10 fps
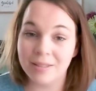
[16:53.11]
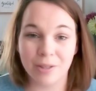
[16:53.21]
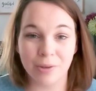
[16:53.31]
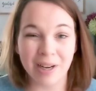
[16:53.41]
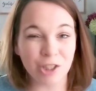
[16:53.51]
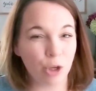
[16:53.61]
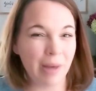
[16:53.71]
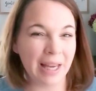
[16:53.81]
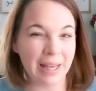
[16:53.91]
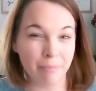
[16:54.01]
So they're actually
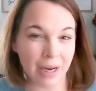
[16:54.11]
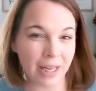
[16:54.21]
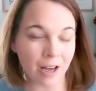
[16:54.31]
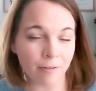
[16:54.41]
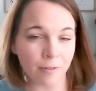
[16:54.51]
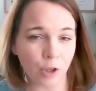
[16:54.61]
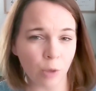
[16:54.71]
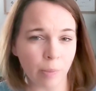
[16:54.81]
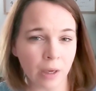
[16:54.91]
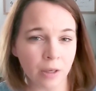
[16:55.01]
making money off of
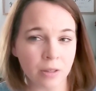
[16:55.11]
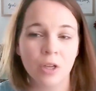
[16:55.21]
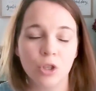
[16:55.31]
couponers.